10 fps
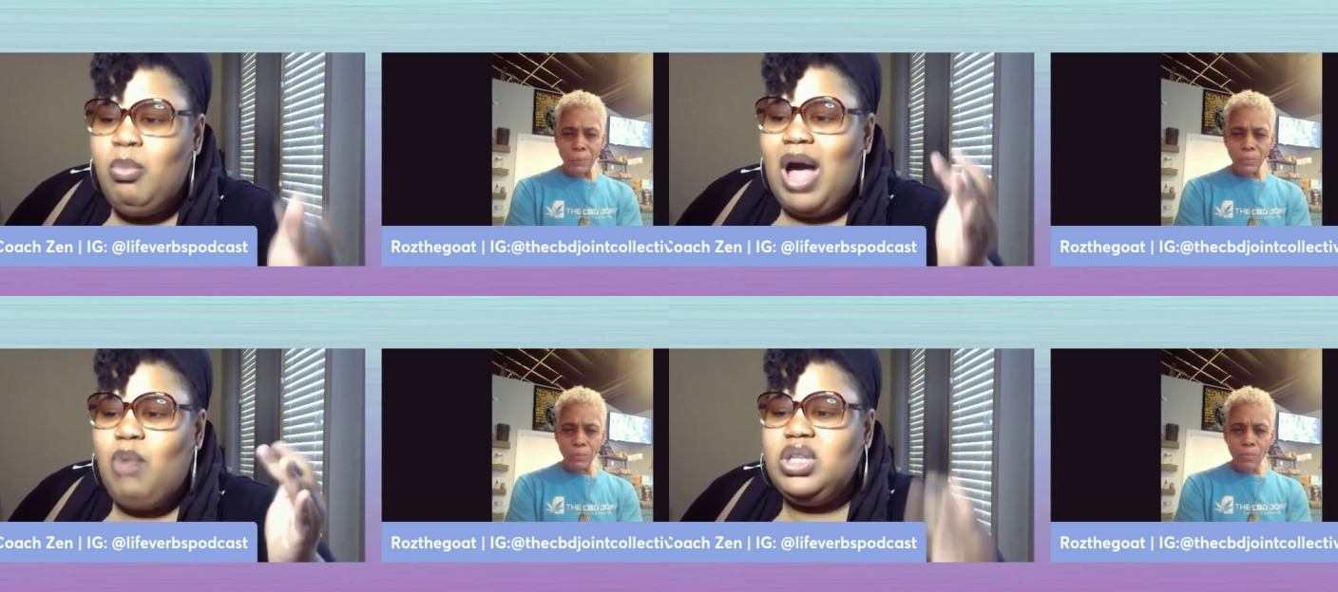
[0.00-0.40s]

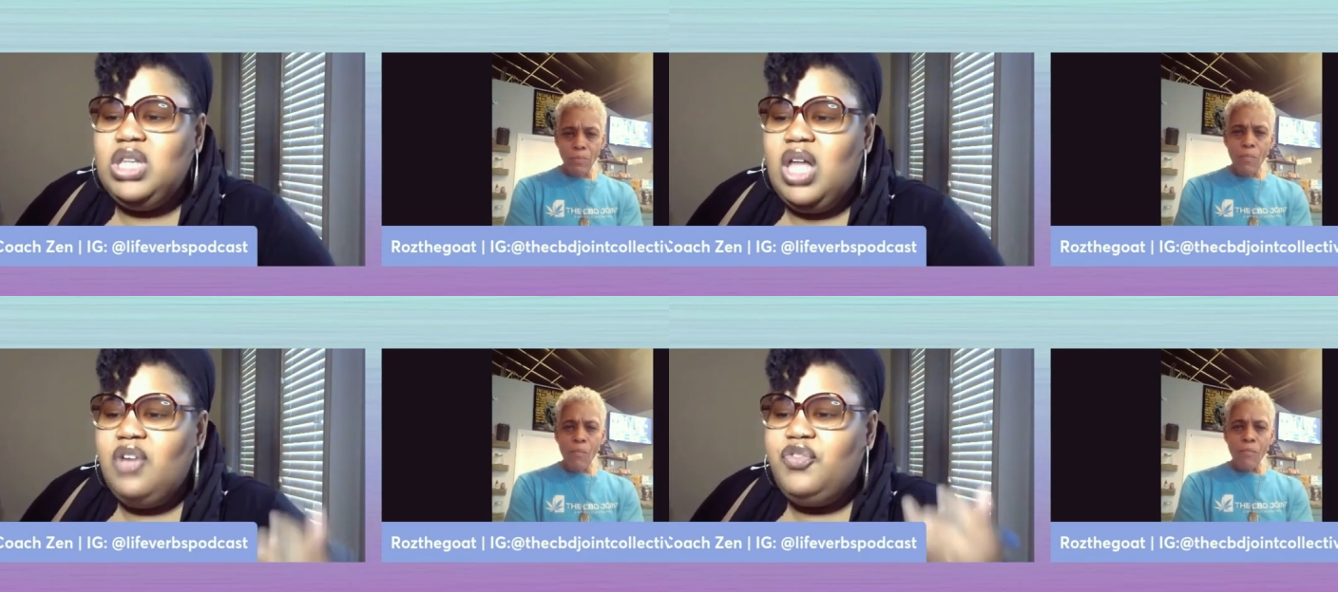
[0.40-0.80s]
Speaker 1: But I
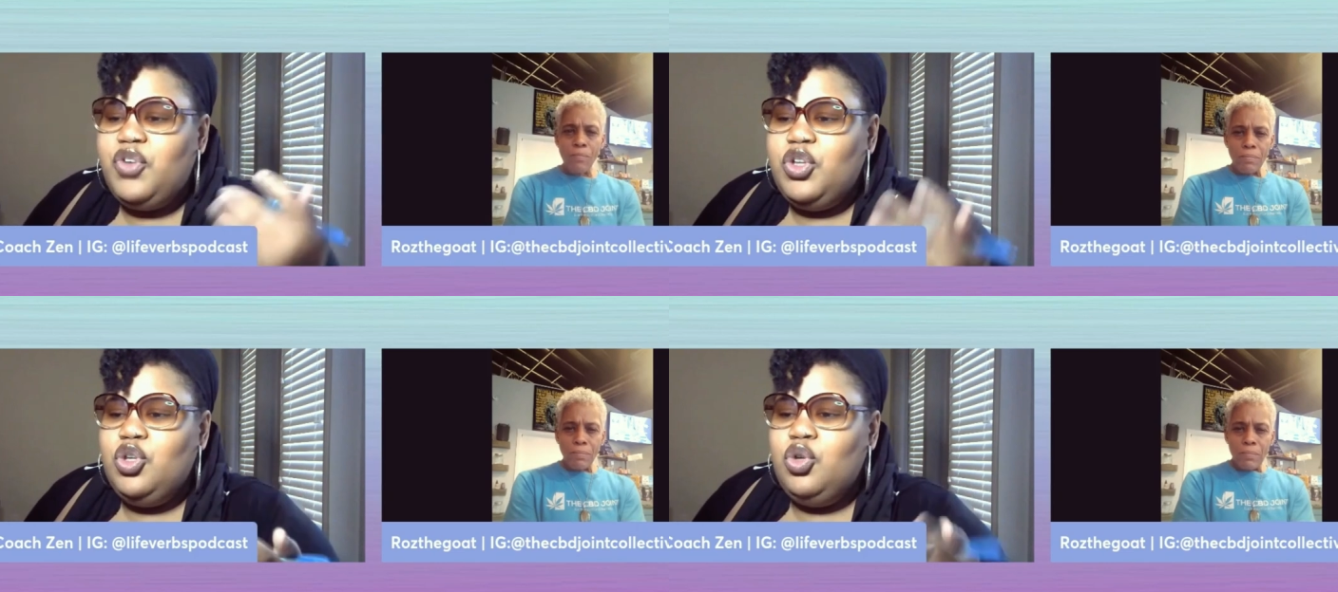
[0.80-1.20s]
would love
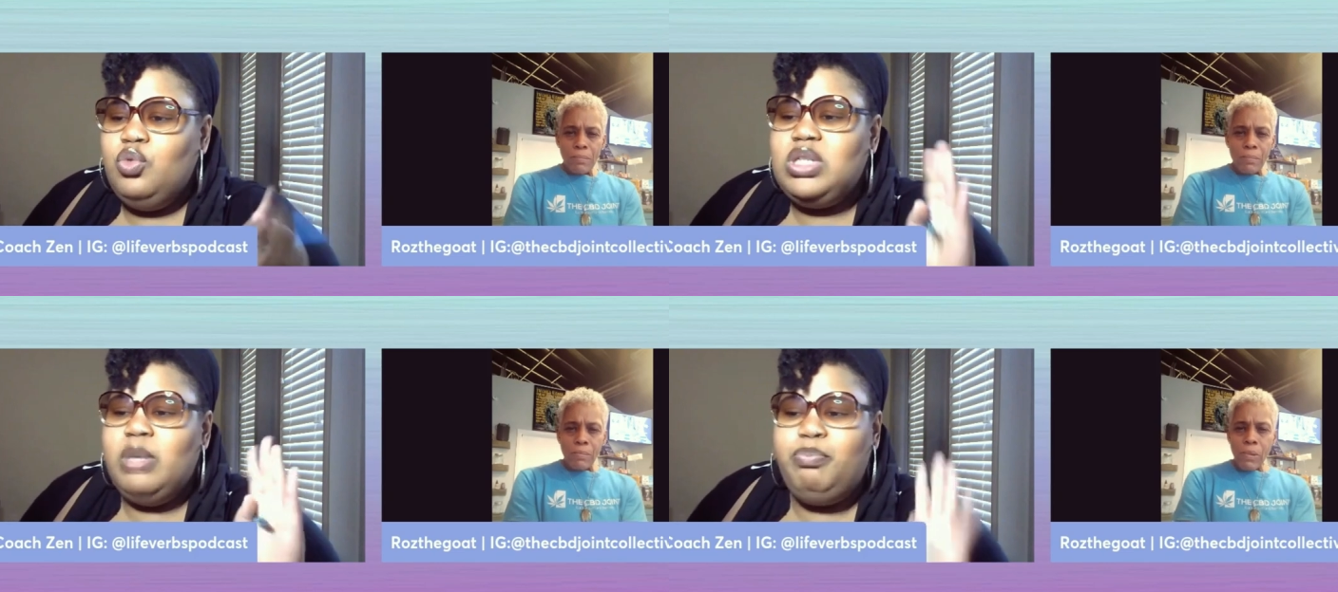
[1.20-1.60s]
for
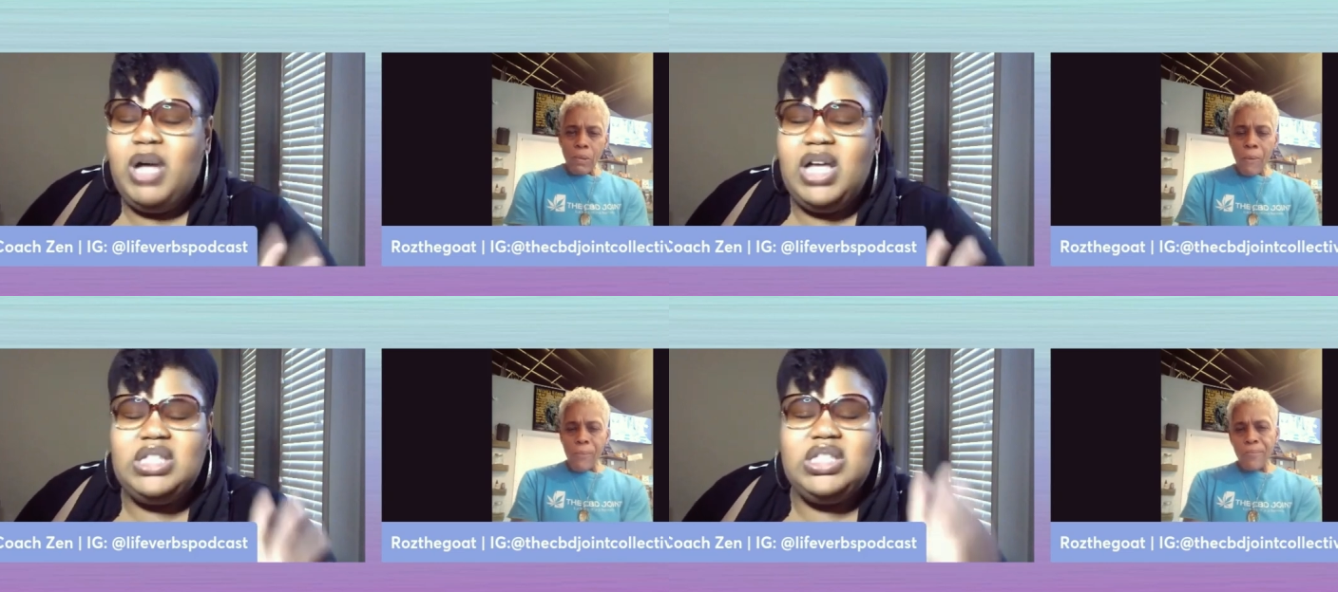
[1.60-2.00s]
you to
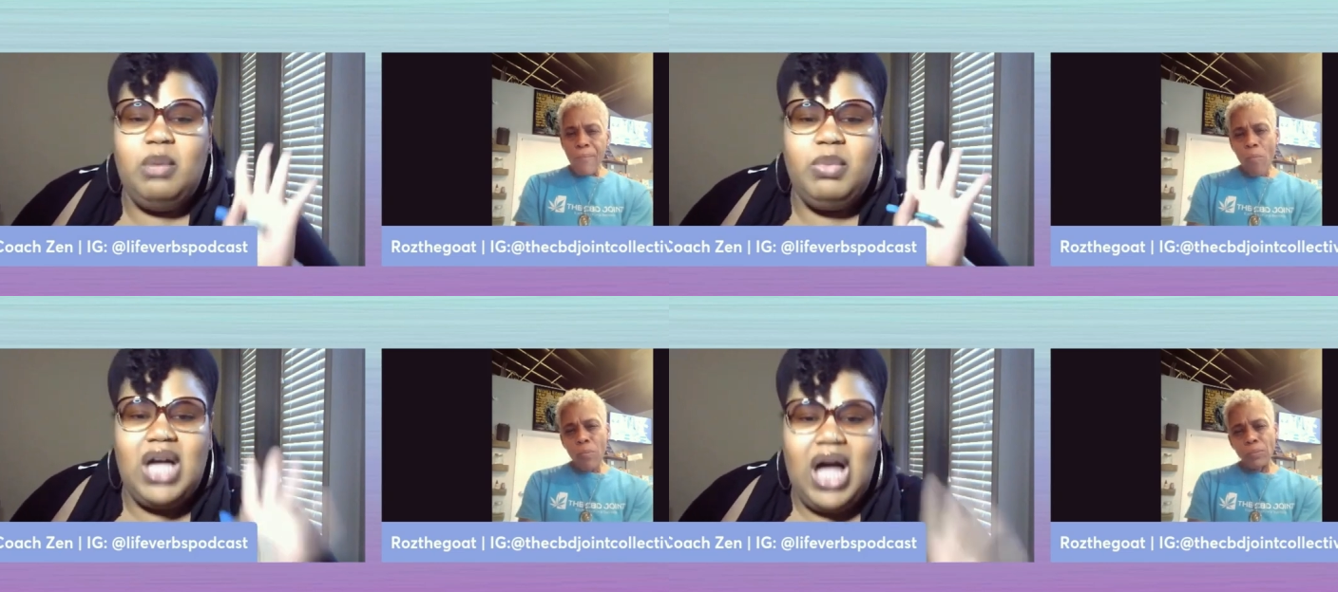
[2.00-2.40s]
bust
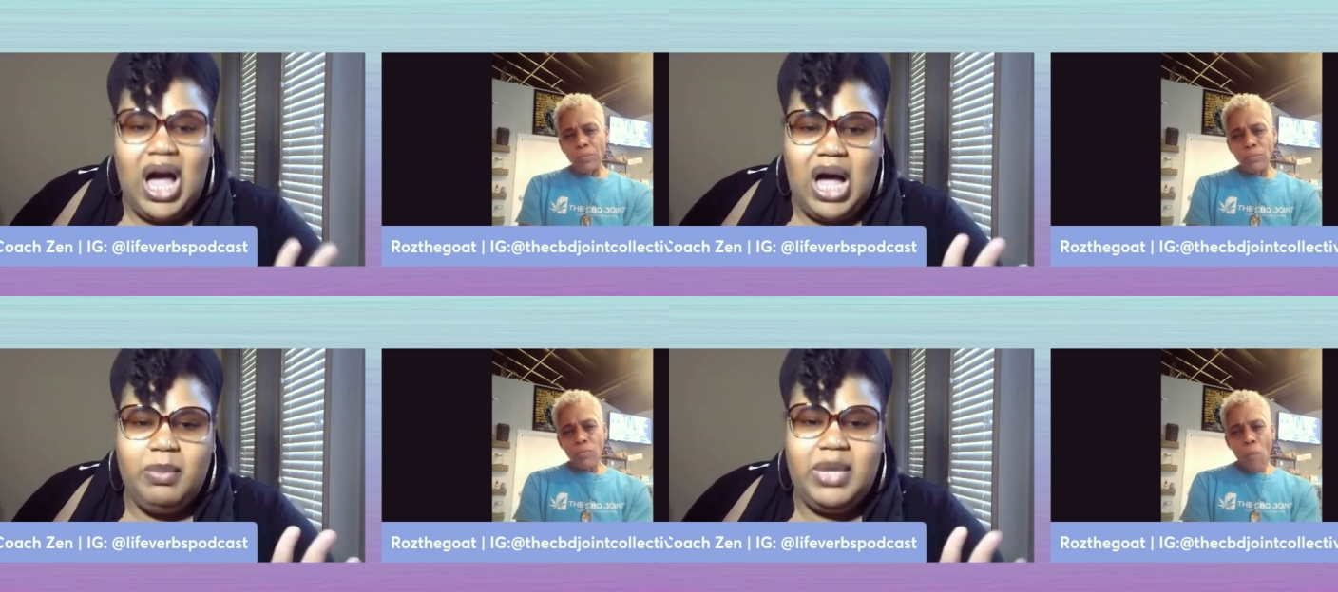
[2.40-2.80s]
some
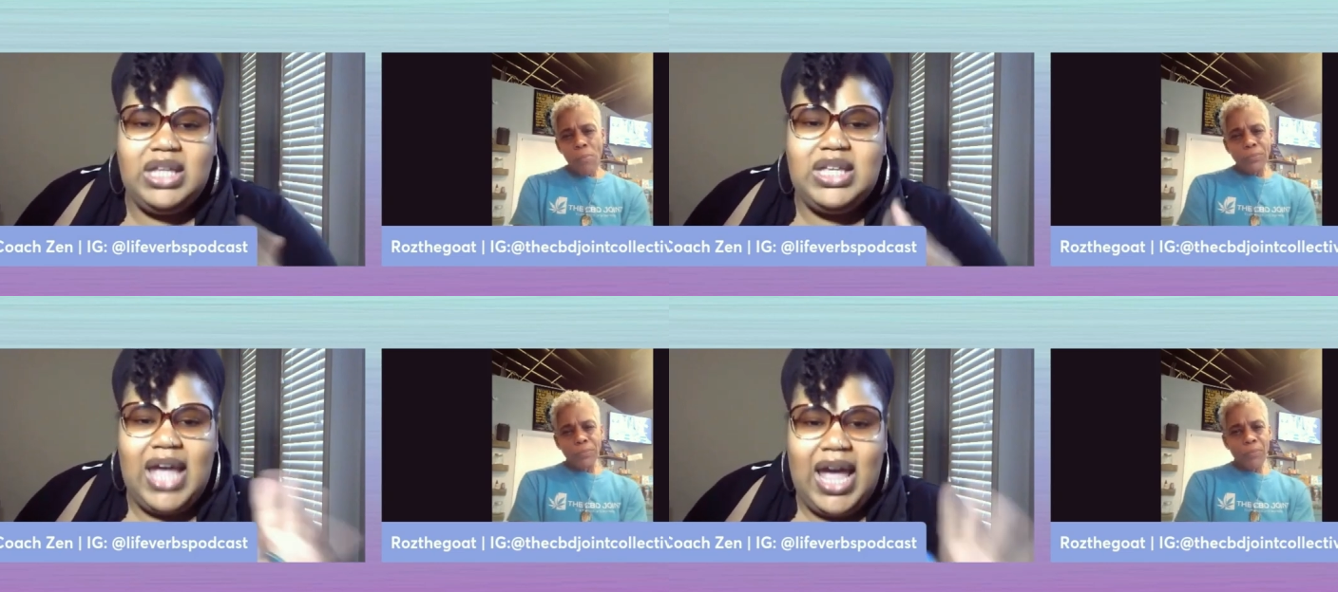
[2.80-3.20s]

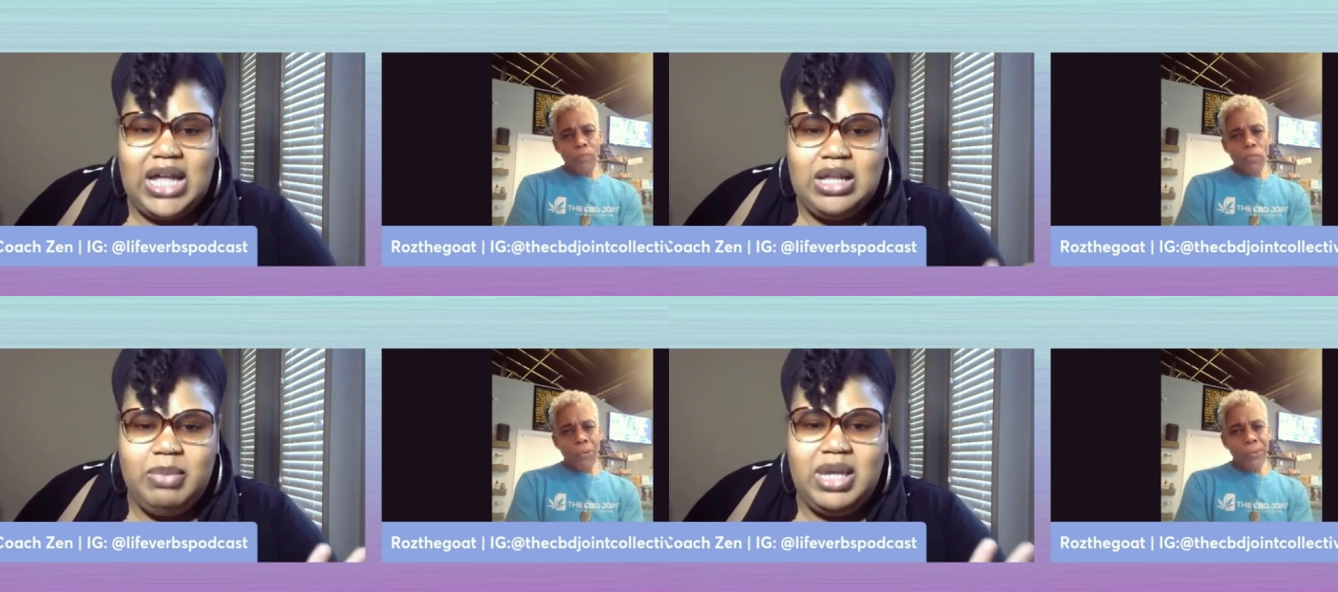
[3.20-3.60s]
common
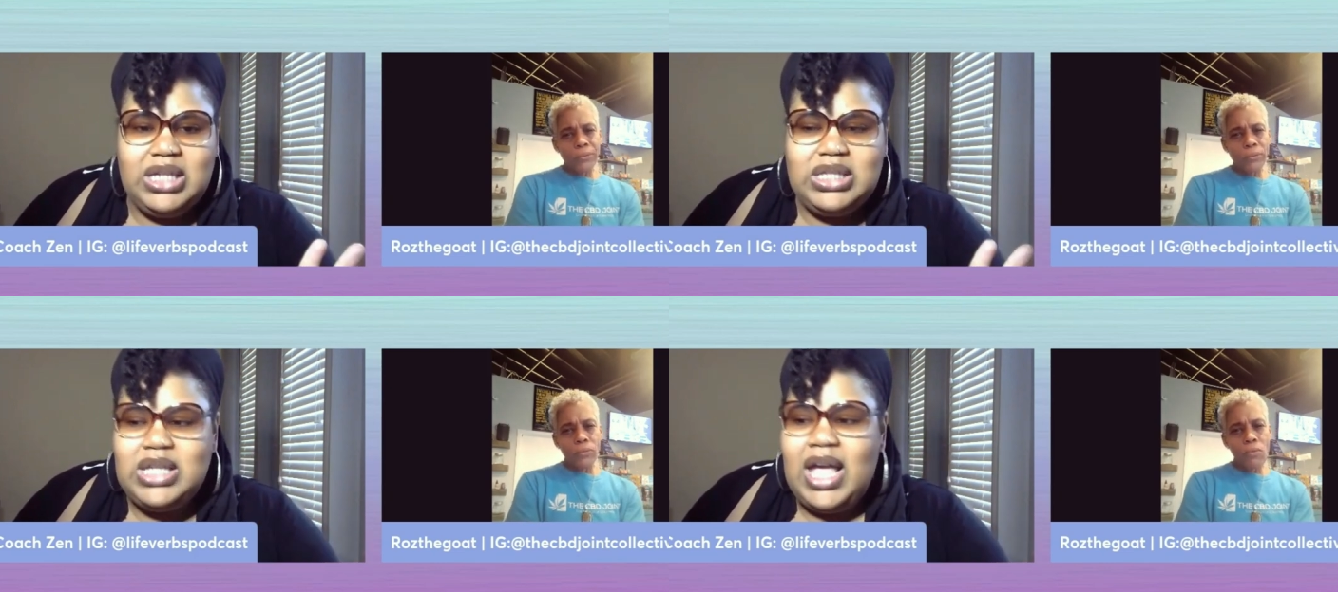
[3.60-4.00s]

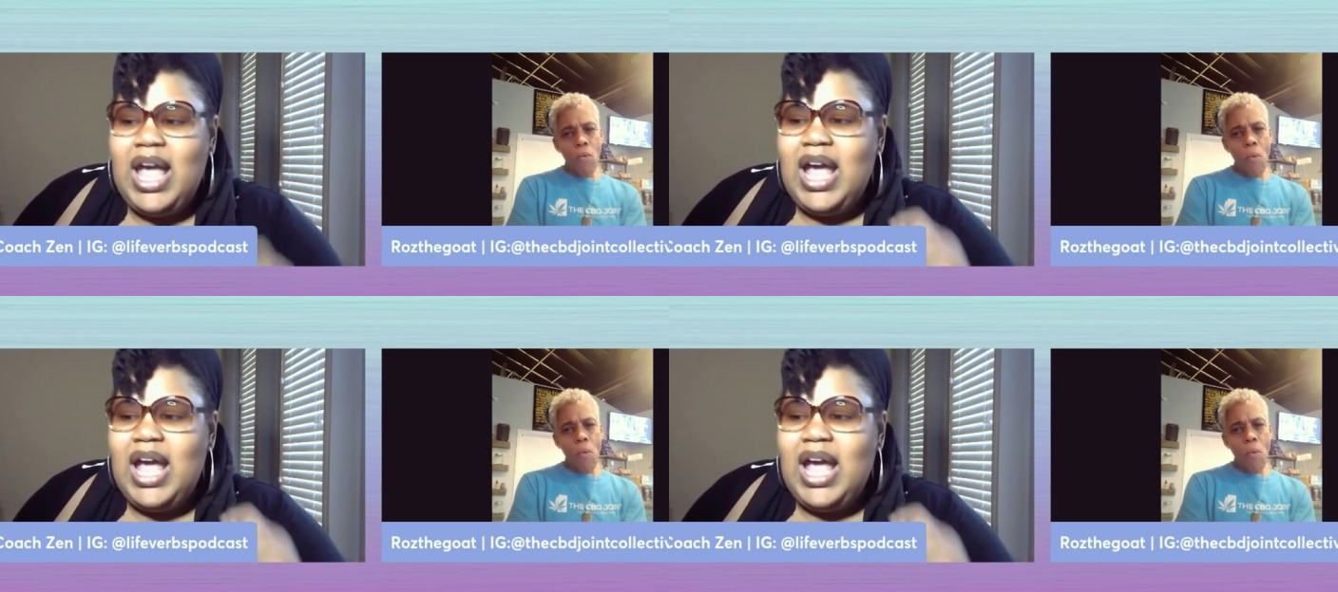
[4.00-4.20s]
cannabis